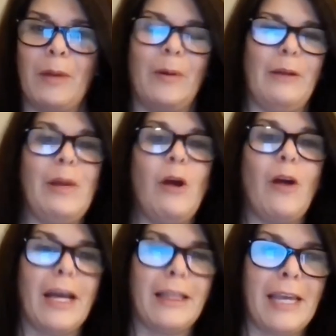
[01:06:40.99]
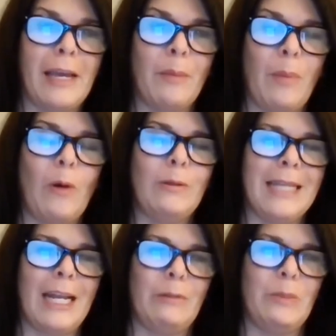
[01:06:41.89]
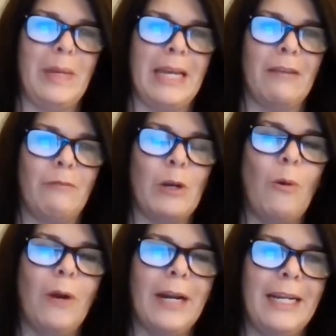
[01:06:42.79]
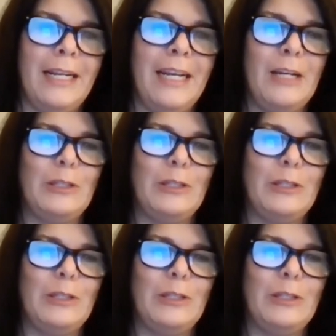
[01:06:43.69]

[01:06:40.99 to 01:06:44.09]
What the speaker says: We all got the post that it was being recorded.